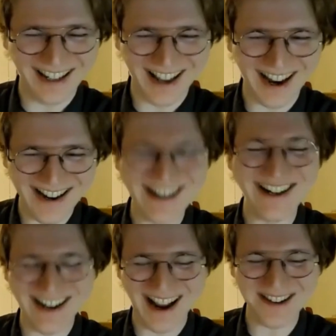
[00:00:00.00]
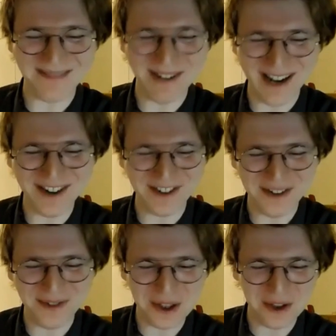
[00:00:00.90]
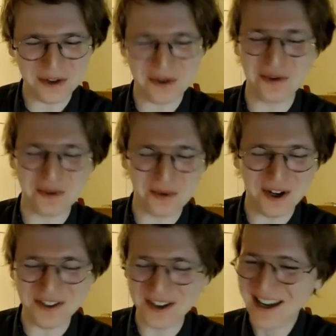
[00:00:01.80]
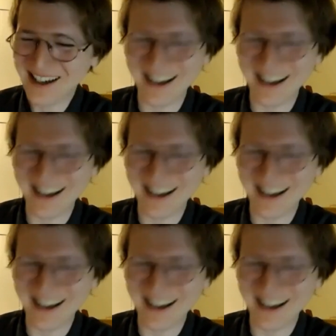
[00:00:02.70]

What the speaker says: Like I needed an explanation of what this goose was.